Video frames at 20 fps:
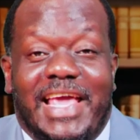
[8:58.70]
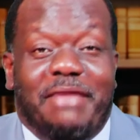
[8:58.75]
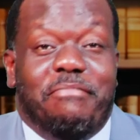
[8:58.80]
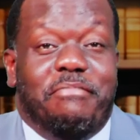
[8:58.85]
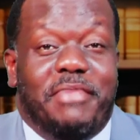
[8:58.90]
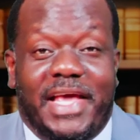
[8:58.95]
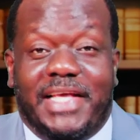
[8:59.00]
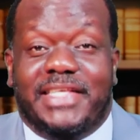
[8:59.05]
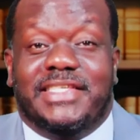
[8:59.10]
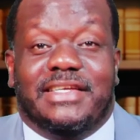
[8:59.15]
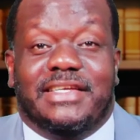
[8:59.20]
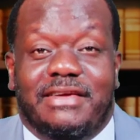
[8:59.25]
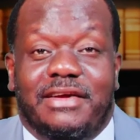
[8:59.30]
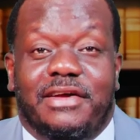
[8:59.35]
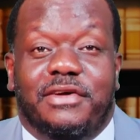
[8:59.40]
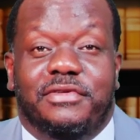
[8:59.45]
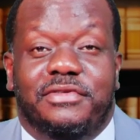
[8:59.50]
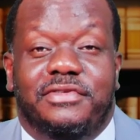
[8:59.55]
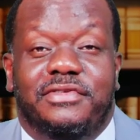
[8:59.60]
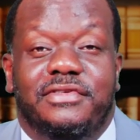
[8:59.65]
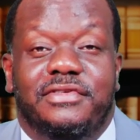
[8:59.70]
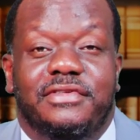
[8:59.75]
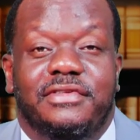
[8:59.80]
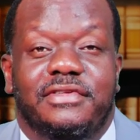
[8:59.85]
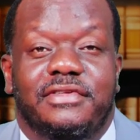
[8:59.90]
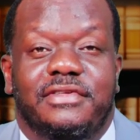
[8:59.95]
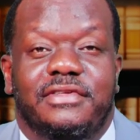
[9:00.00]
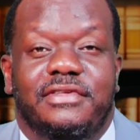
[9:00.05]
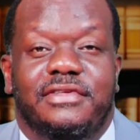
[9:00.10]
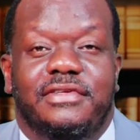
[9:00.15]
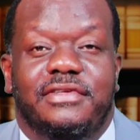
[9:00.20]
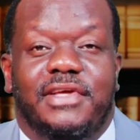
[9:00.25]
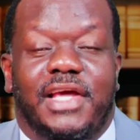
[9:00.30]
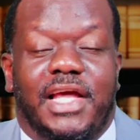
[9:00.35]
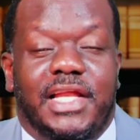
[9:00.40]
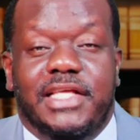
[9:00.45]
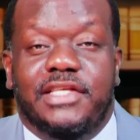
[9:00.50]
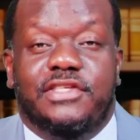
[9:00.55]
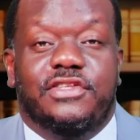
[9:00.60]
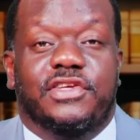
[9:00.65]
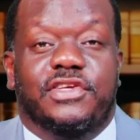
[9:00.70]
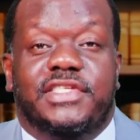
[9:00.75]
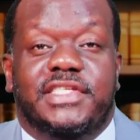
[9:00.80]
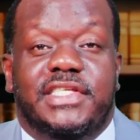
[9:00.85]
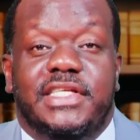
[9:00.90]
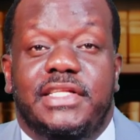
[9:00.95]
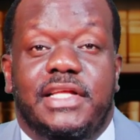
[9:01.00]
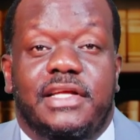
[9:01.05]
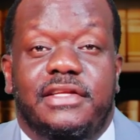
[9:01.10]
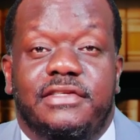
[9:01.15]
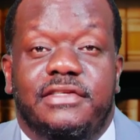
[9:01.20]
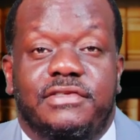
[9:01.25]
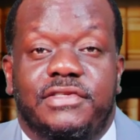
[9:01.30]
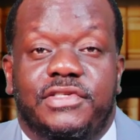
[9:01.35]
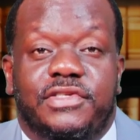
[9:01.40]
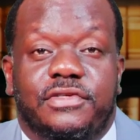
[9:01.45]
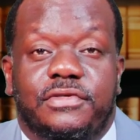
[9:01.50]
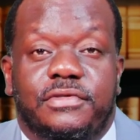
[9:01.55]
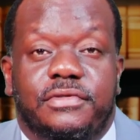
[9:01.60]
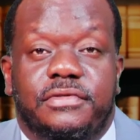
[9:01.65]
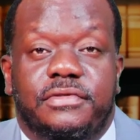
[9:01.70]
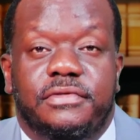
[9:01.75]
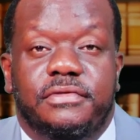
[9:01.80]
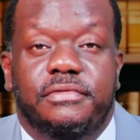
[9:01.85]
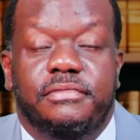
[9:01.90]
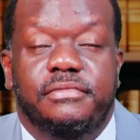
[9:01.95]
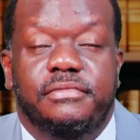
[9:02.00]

he begs around. And he's not seeing any result.